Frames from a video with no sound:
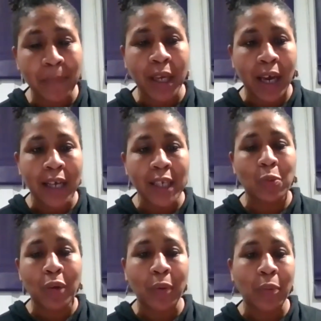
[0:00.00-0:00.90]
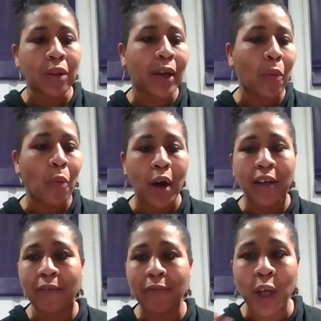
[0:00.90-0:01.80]
because we were like one
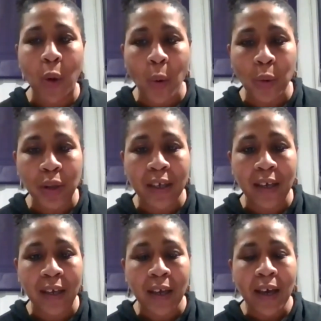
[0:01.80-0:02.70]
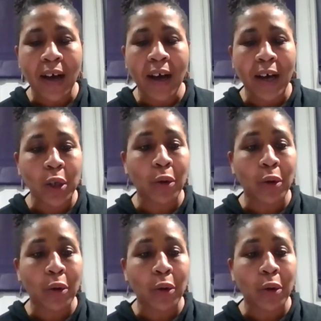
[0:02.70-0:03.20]
of the only uh,